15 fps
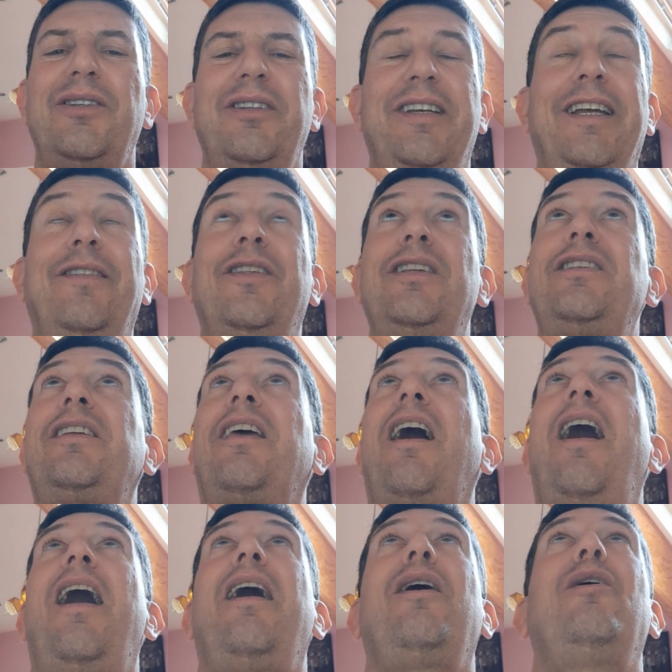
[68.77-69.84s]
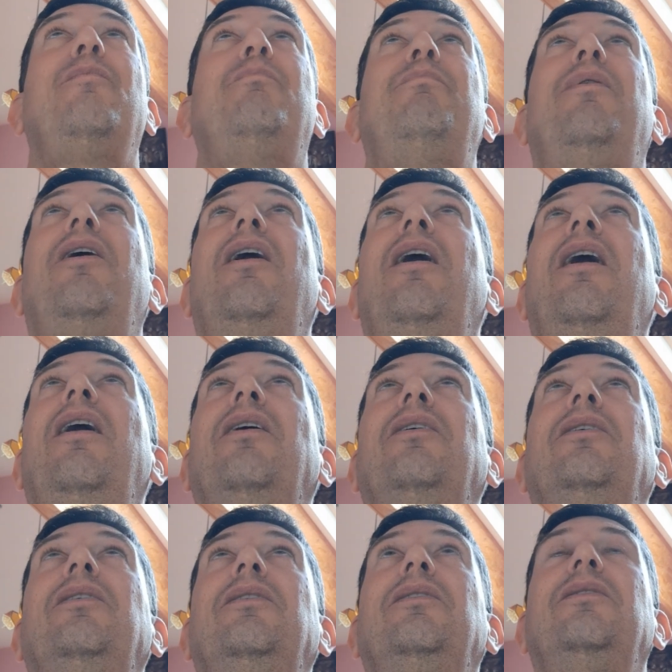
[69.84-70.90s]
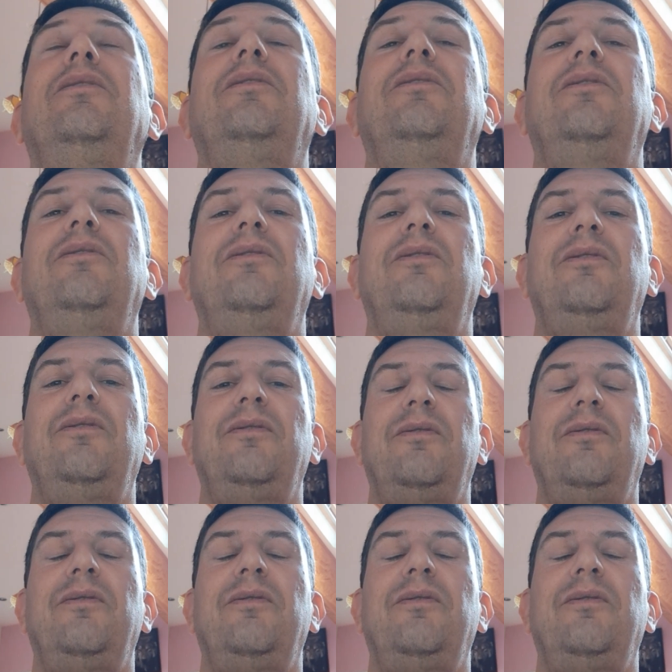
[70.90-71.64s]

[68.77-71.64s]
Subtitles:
in the sky above.